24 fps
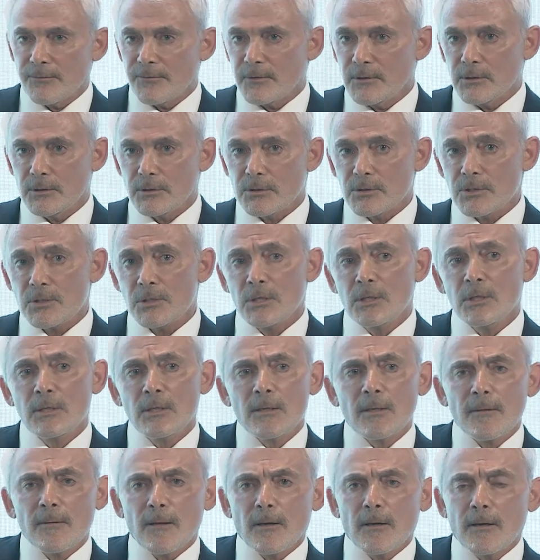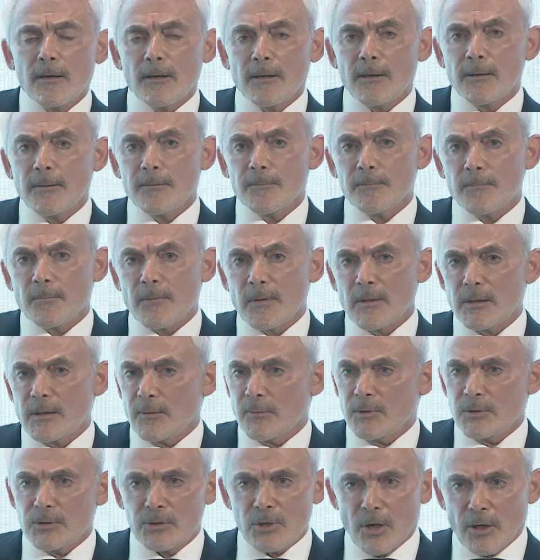ears. And they've
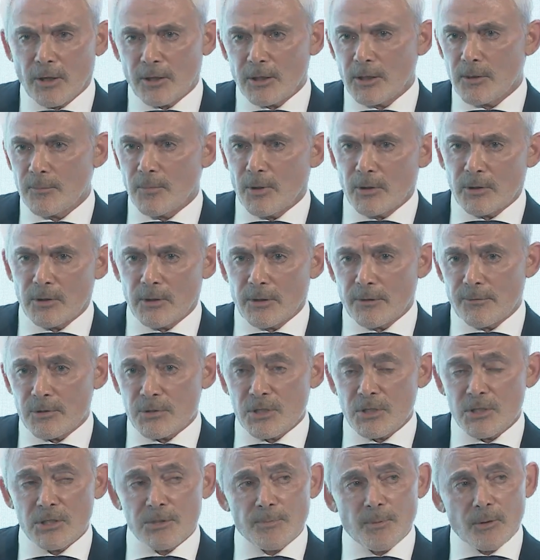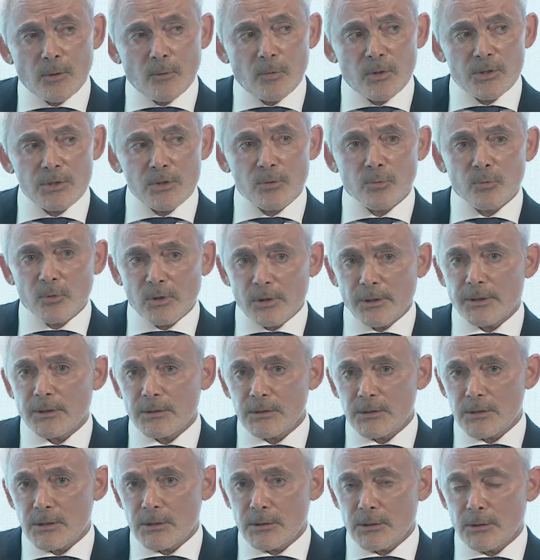been talking about it ever since. But it wasn't really
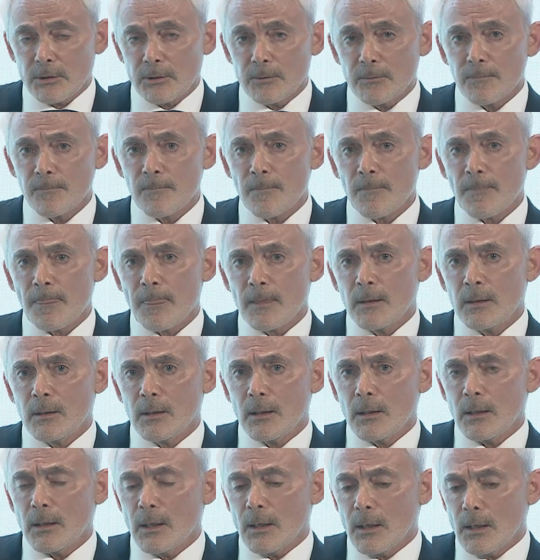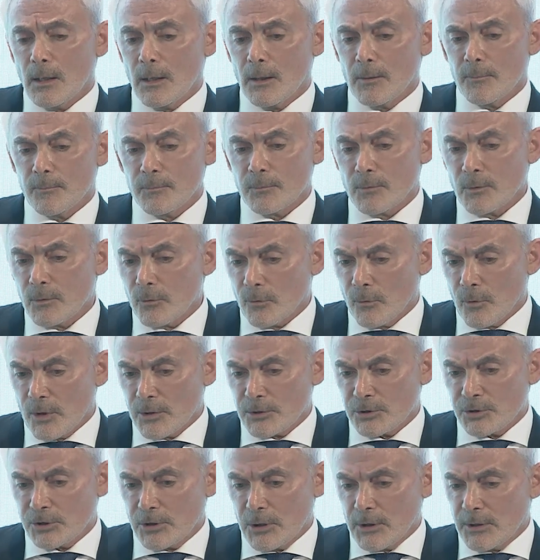until
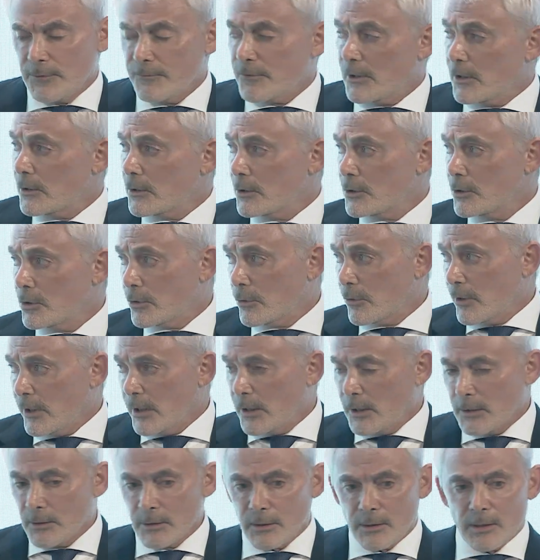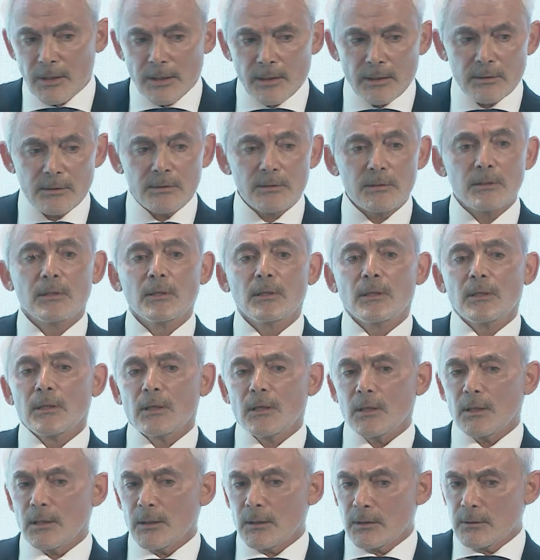Russia invaded Ukraine
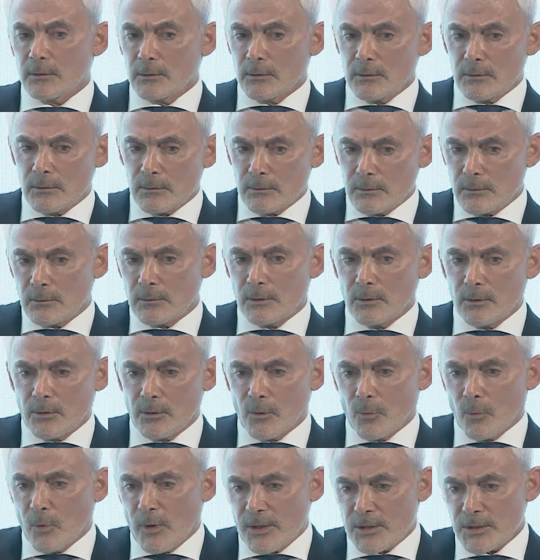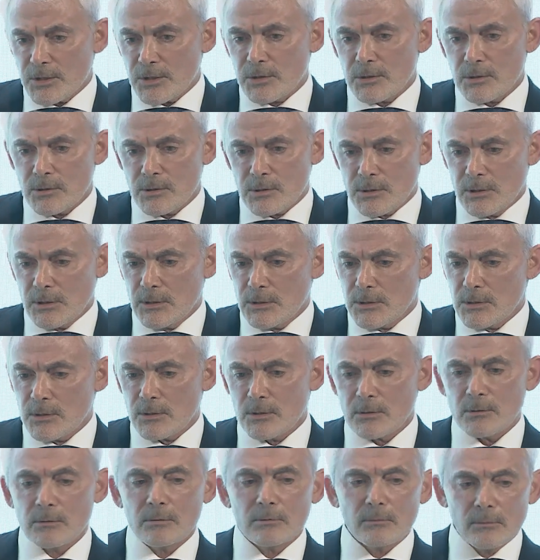and the West
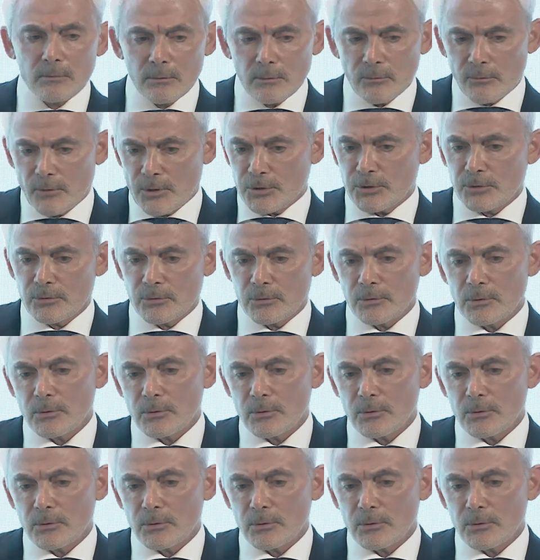seized Russian